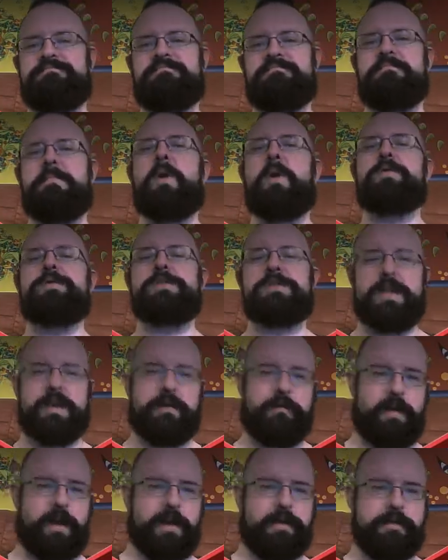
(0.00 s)
Mostly
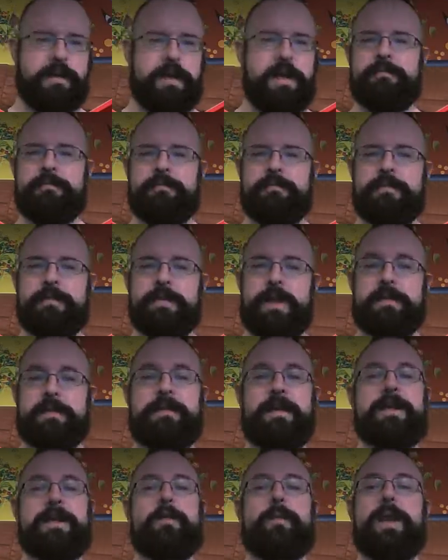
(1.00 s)
right. I'll
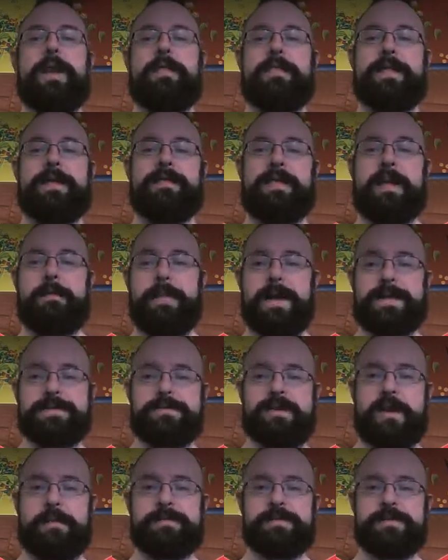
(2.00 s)
tell you what I think they
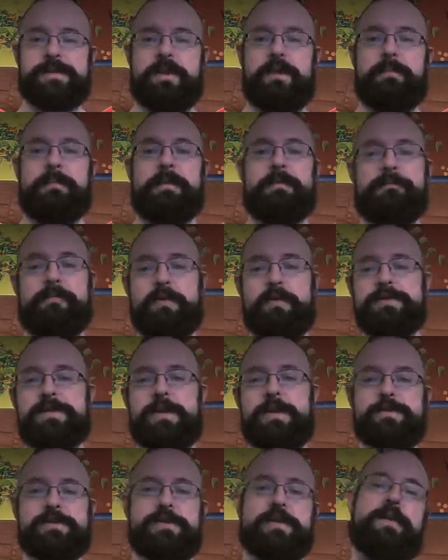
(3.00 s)
messed up still, but first
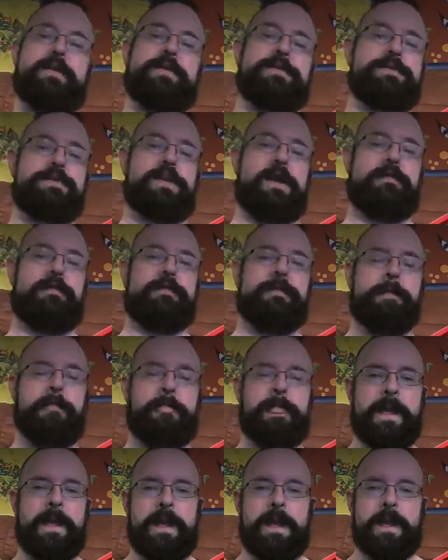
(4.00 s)
here's the good stuff.
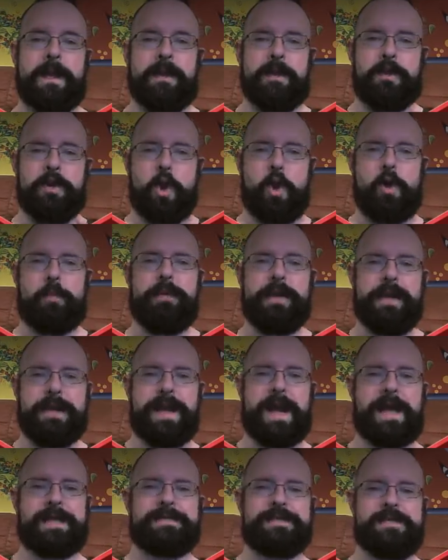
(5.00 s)
Nobody
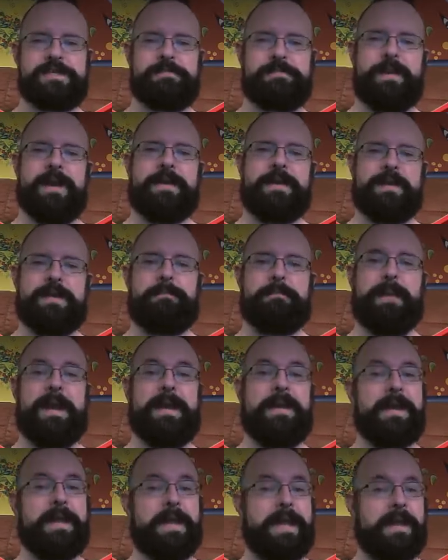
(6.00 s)
got suspended
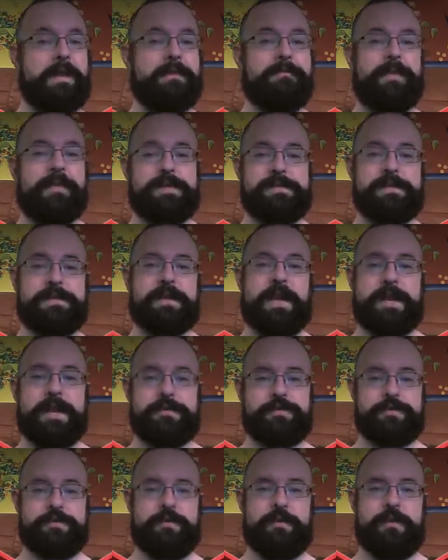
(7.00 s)
pending an
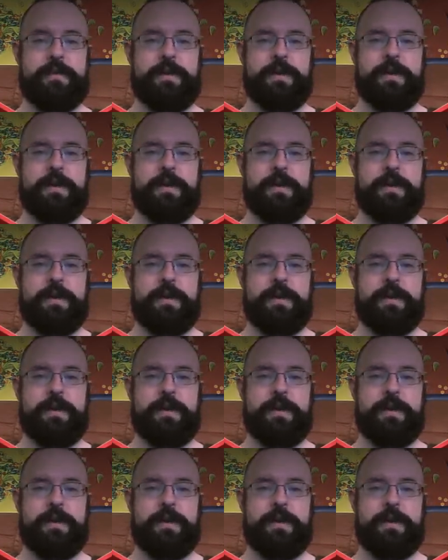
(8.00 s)
investigation.